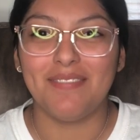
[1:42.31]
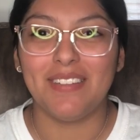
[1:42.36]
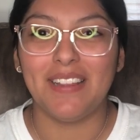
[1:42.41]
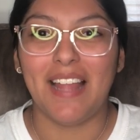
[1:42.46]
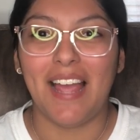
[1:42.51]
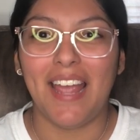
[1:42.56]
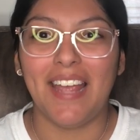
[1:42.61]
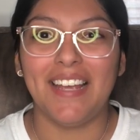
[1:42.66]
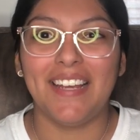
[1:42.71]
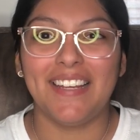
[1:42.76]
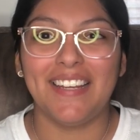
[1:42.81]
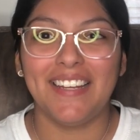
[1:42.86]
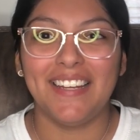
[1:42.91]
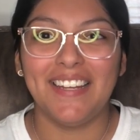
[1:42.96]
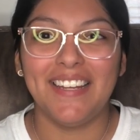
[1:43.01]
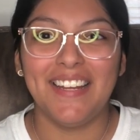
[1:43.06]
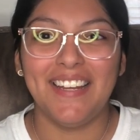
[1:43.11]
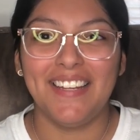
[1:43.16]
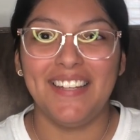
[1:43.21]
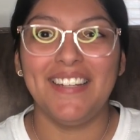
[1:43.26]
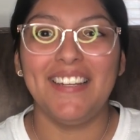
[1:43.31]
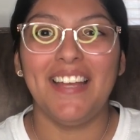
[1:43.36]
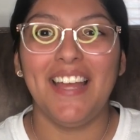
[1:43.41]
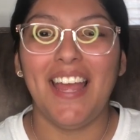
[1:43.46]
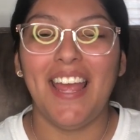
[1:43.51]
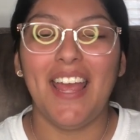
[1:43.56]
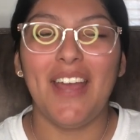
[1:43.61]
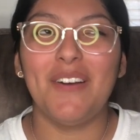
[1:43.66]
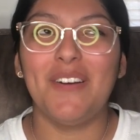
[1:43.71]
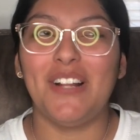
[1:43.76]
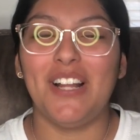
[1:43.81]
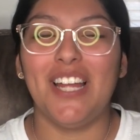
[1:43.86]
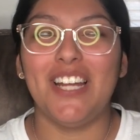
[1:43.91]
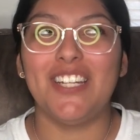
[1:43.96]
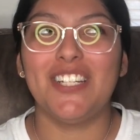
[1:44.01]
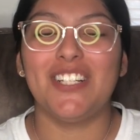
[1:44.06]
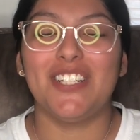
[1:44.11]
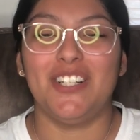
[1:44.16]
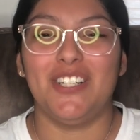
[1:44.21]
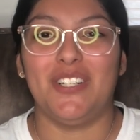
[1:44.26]
Like, it
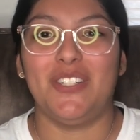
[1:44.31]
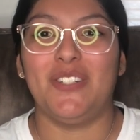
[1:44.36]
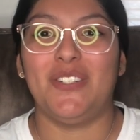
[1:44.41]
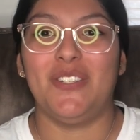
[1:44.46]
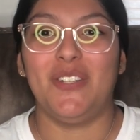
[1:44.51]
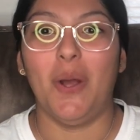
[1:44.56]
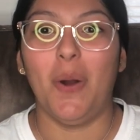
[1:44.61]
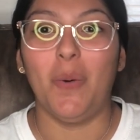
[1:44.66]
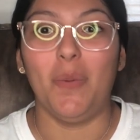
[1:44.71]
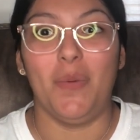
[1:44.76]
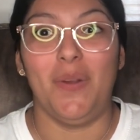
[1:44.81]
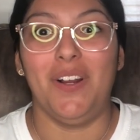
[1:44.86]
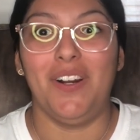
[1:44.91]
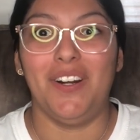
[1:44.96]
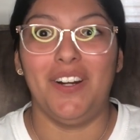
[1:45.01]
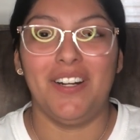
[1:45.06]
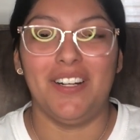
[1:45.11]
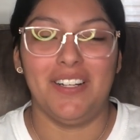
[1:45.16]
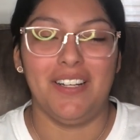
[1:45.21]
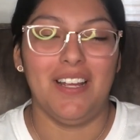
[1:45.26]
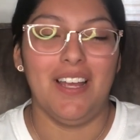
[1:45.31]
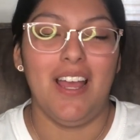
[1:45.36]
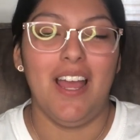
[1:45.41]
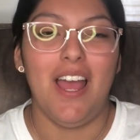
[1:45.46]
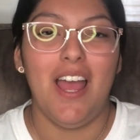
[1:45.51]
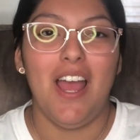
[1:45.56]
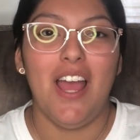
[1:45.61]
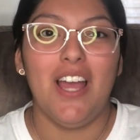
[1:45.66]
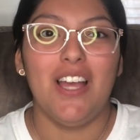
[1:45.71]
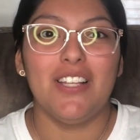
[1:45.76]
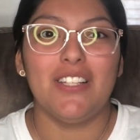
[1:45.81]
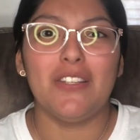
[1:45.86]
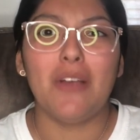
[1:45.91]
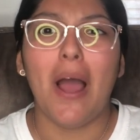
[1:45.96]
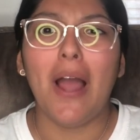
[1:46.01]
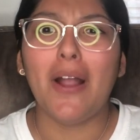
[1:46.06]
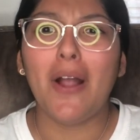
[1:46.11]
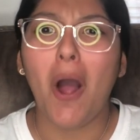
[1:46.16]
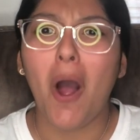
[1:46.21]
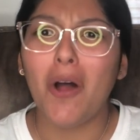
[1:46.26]
just looked so weird. So
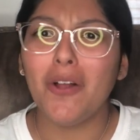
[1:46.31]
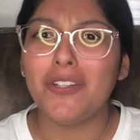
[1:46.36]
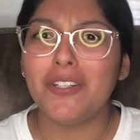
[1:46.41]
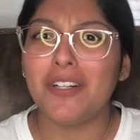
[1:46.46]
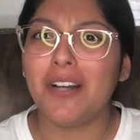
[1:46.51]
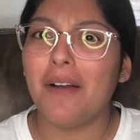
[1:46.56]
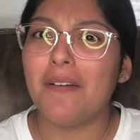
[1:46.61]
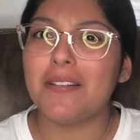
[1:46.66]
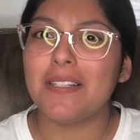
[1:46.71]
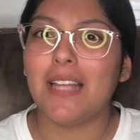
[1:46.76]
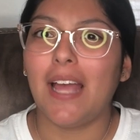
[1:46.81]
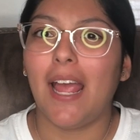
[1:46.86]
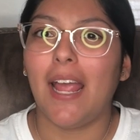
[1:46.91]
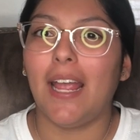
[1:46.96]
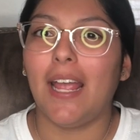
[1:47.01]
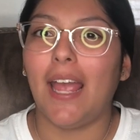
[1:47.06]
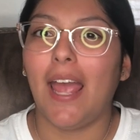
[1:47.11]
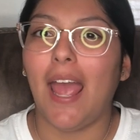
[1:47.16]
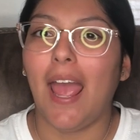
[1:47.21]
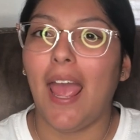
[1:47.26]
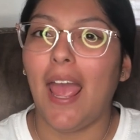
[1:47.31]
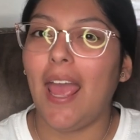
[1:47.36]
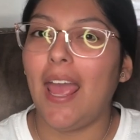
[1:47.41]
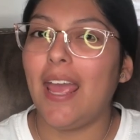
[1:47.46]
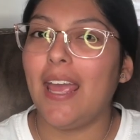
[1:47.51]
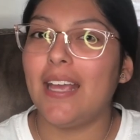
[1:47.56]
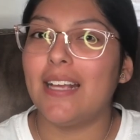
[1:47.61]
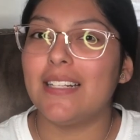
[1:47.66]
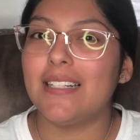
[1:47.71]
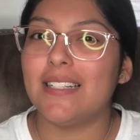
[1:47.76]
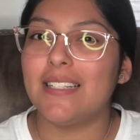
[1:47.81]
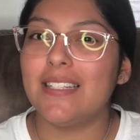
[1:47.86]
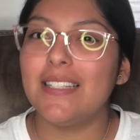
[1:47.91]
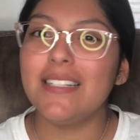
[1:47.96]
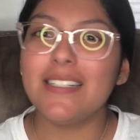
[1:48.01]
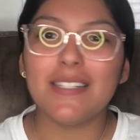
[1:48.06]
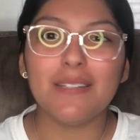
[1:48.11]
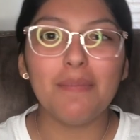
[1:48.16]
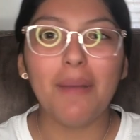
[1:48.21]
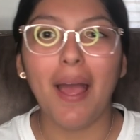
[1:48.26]
I called her and I was like, hey, is
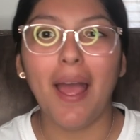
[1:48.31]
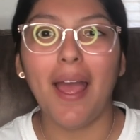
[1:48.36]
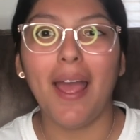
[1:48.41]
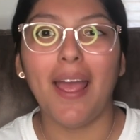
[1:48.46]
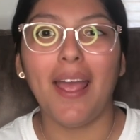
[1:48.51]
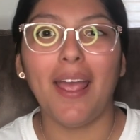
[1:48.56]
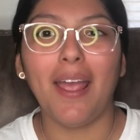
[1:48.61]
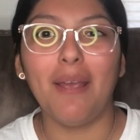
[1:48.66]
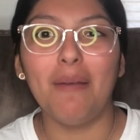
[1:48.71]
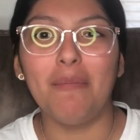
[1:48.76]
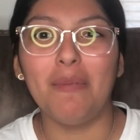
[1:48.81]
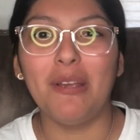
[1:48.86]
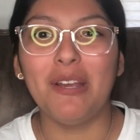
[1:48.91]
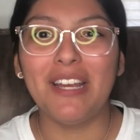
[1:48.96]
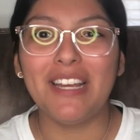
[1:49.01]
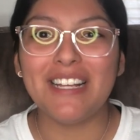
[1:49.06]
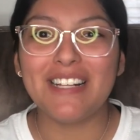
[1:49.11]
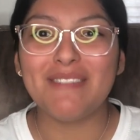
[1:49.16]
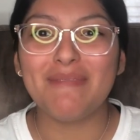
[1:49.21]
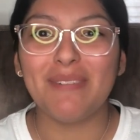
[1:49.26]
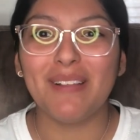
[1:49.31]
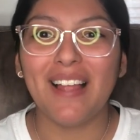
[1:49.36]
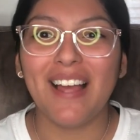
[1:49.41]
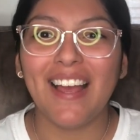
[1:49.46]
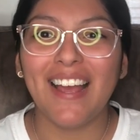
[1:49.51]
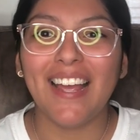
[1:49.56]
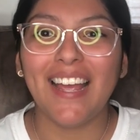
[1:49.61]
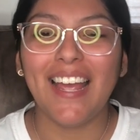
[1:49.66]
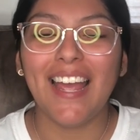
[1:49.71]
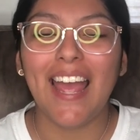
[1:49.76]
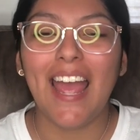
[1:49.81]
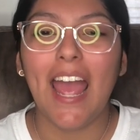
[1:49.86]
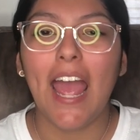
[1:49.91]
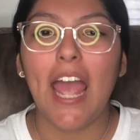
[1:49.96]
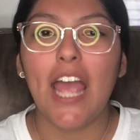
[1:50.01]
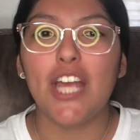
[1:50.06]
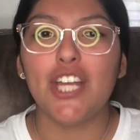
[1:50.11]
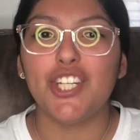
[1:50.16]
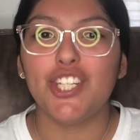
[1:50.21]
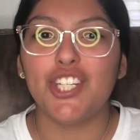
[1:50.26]
this my mucus plug?
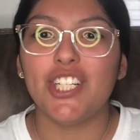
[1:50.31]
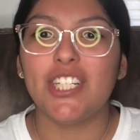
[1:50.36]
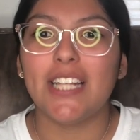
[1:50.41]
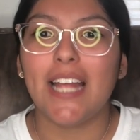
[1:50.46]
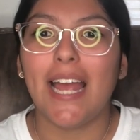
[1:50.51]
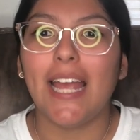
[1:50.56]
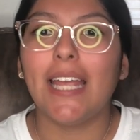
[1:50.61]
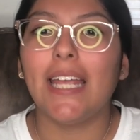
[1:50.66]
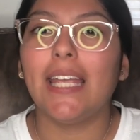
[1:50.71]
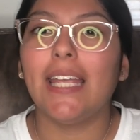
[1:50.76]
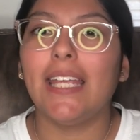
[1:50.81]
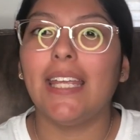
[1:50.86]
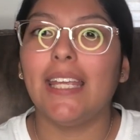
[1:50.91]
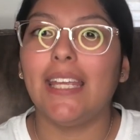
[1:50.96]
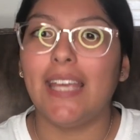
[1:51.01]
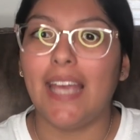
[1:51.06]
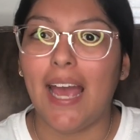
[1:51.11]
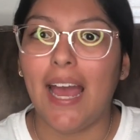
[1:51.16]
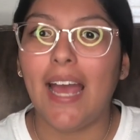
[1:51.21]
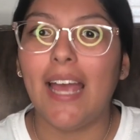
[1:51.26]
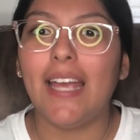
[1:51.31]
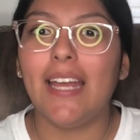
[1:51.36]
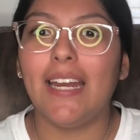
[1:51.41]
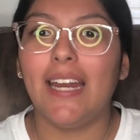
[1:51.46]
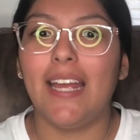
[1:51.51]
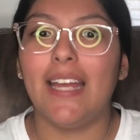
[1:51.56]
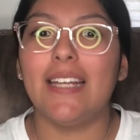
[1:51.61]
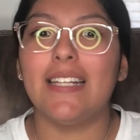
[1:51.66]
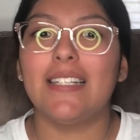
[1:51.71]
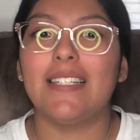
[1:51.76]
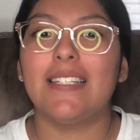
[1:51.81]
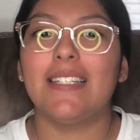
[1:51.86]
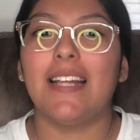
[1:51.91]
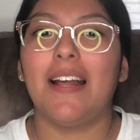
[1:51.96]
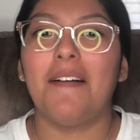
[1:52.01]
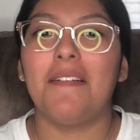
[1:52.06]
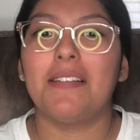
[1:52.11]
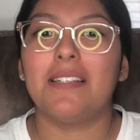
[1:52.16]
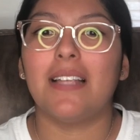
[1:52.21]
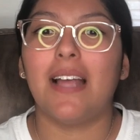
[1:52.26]
She's like, yeah, it is.
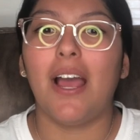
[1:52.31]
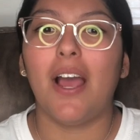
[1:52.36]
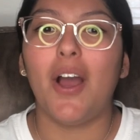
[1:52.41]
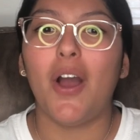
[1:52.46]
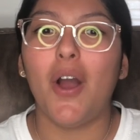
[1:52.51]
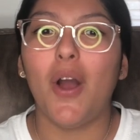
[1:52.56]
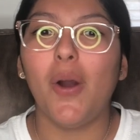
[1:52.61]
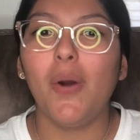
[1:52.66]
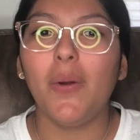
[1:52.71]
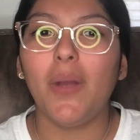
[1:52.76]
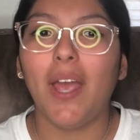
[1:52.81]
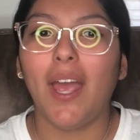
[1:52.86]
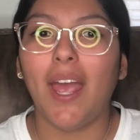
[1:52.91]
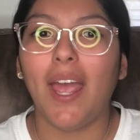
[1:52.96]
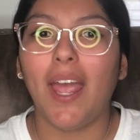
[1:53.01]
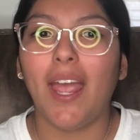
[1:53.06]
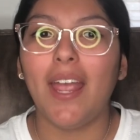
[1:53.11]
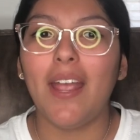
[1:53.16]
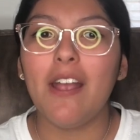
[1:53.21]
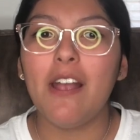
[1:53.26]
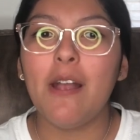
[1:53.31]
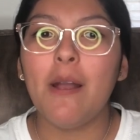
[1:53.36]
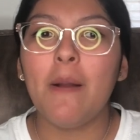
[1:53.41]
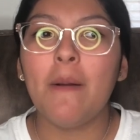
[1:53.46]
I was like, okay.